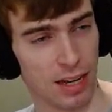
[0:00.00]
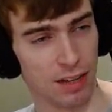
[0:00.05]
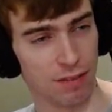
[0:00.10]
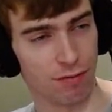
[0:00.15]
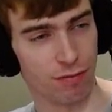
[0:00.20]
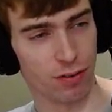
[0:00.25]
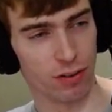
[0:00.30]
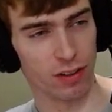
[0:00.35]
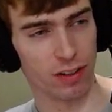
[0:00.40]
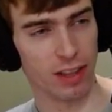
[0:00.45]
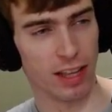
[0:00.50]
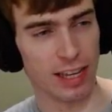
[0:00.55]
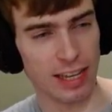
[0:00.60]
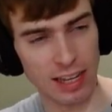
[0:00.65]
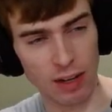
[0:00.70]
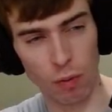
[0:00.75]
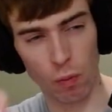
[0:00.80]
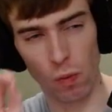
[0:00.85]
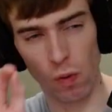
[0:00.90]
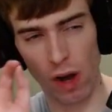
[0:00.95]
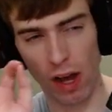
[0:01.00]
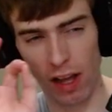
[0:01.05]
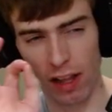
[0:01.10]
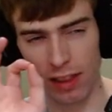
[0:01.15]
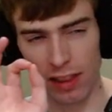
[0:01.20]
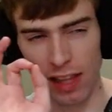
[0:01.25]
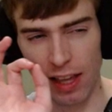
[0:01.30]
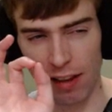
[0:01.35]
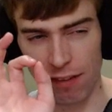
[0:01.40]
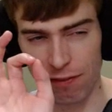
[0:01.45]
For
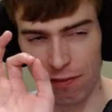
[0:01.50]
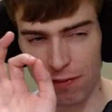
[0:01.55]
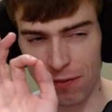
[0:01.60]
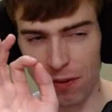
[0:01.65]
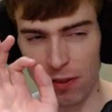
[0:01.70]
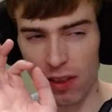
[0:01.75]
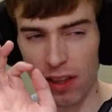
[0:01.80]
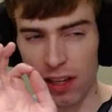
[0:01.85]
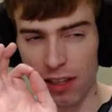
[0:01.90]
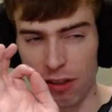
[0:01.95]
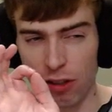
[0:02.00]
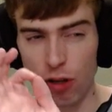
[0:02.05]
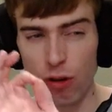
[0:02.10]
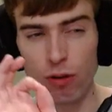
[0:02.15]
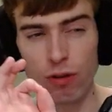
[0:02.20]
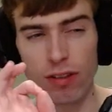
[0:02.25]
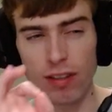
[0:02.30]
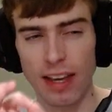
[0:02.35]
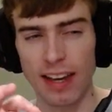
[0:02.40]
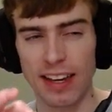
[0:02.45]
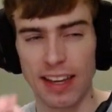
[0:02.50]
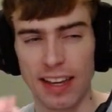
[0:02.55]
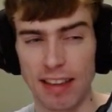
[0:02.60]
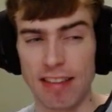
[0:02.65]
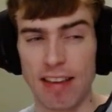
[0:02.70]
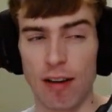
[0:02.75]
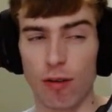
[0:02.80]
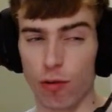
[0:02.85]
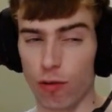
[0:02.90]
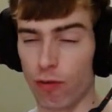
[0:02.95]
like 2
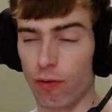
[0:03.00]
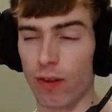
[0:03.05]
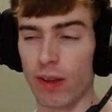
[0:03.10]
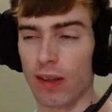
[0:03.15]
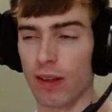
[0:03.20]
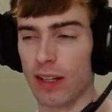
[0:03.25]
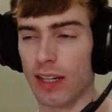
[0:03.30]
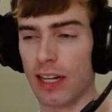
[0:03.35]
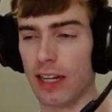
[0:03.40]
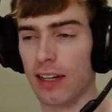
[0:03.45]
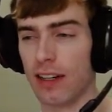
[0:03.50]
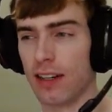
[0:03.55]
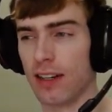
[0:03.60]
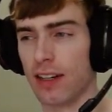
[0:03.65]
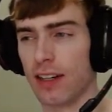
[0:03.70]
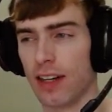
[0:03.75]
seconds, I was feeling it.